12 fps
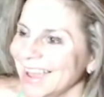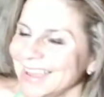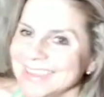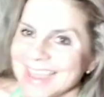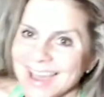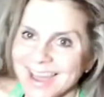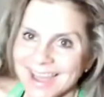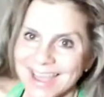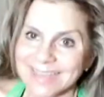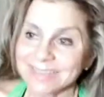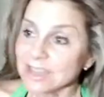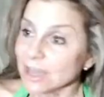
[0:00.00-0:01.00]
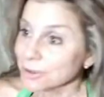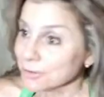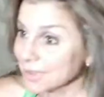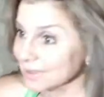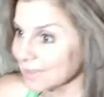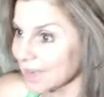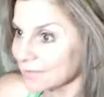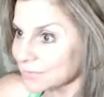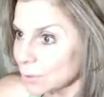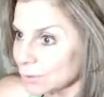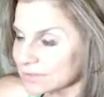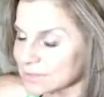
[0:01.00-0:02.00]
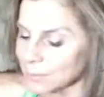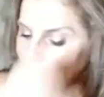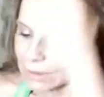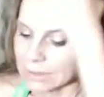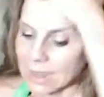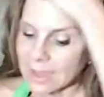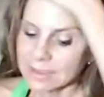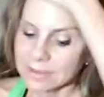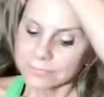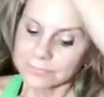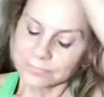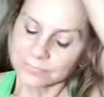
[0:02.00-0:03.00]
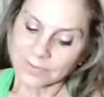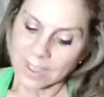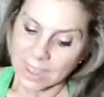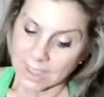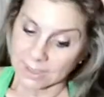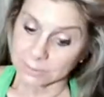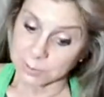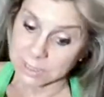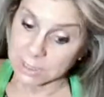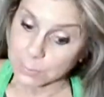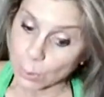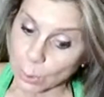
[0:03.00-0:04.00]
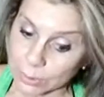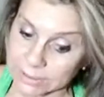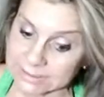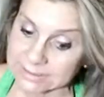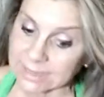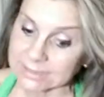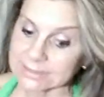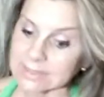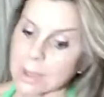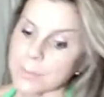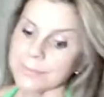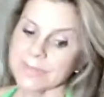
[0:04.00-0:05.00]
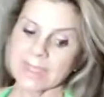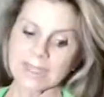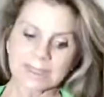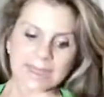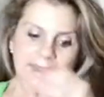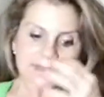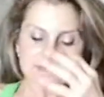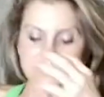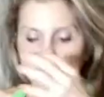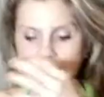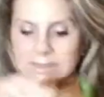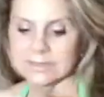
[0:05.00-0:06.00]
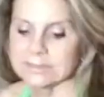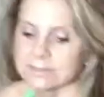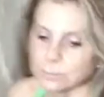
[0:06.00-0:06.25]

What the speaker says: Yeah, and the other thing that I've noticed about life and people is that some get into these